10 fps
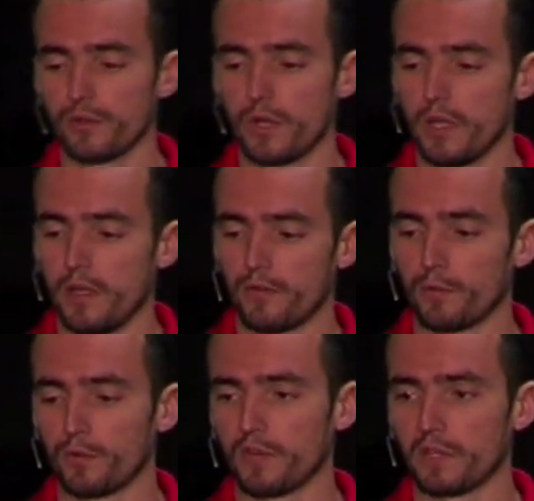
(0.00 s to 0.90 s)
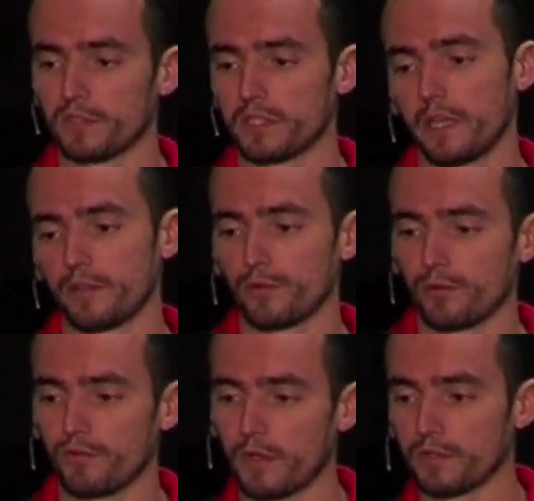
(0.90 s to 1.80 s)
So from two thousand ten to
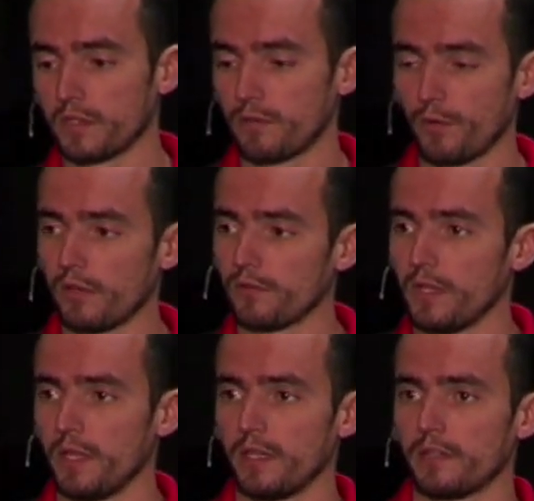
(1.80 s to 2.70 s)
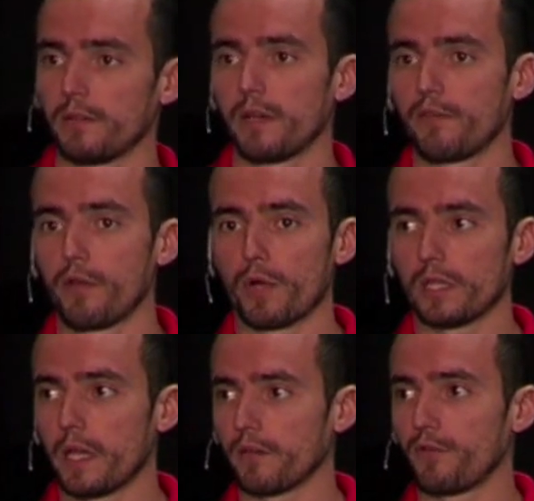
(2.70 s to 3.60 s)
two thousand twelve, uh, there
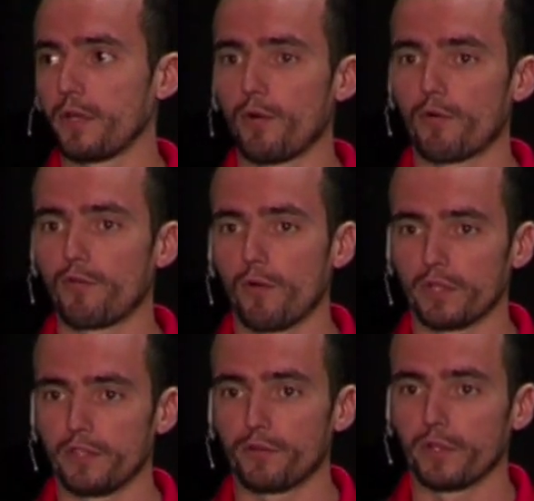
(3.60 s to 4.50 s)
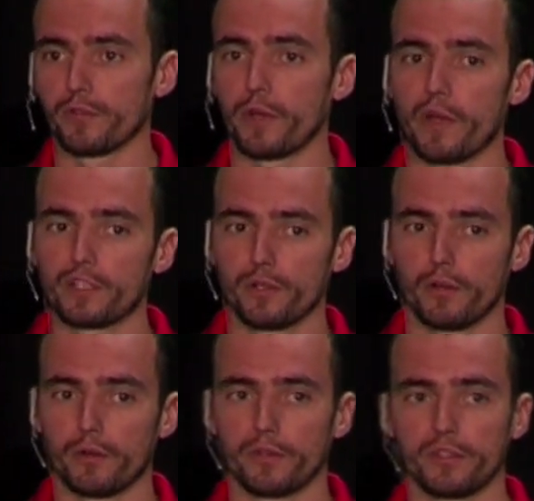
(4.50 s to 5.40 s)
were like three or four different
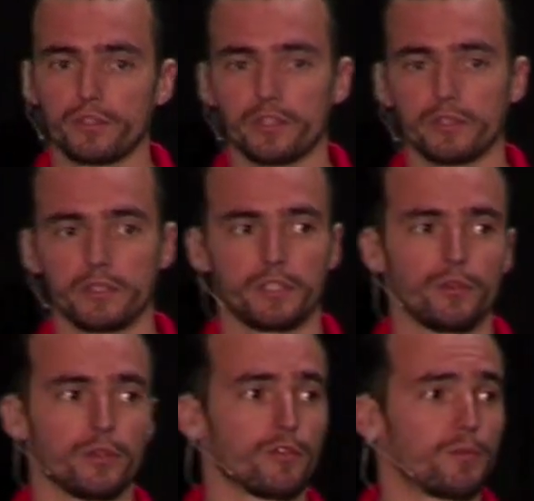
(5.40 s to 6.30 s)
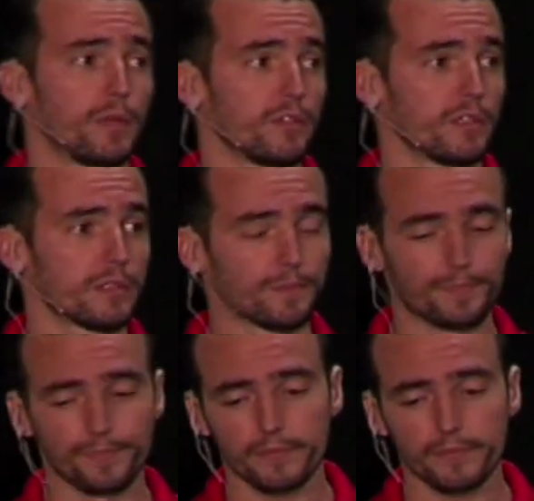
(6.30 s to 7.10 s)
directions on researching security of printers.